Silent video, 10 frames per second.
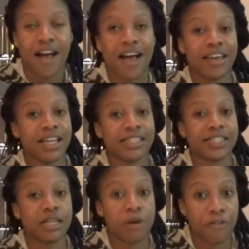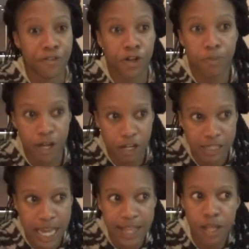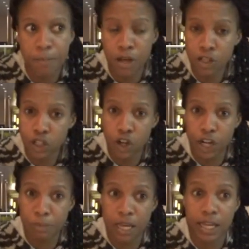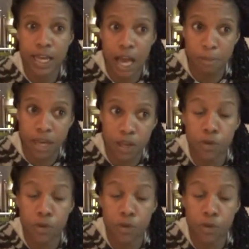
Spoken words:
against the Buffalo Bills. And the Bills are gonna be coming,